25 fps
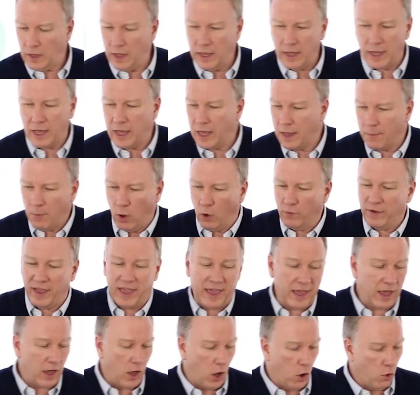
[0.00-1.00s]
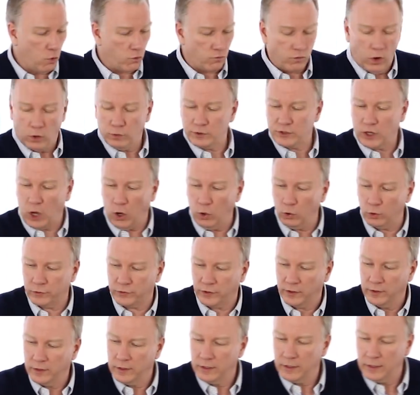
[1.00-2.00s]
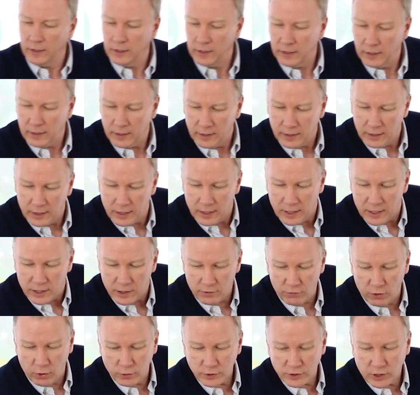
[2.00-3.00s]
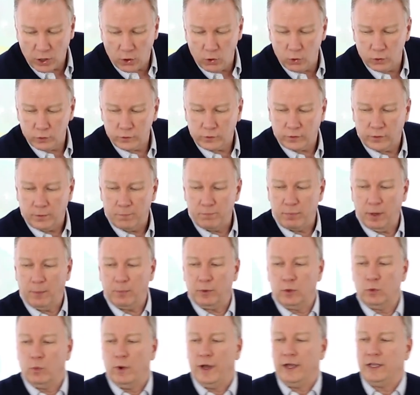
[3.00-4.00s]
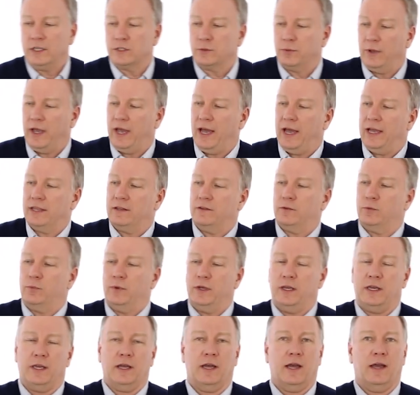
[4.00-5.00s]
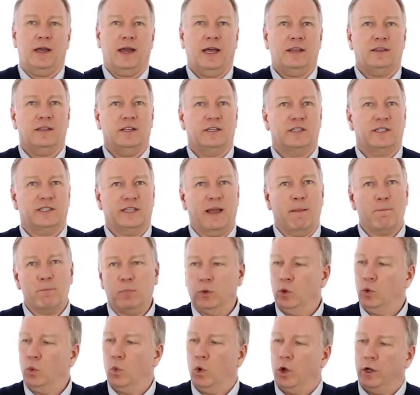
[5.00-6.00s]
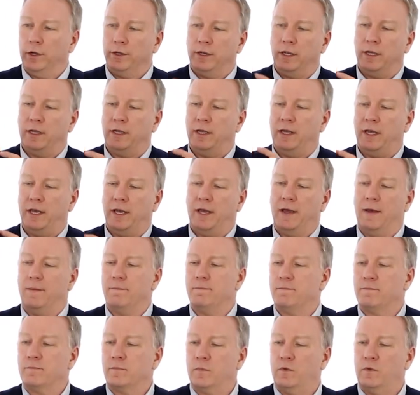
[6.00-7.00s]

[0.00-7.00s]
Over here, rose gold. The rose gold bubble weights, we had this sample one a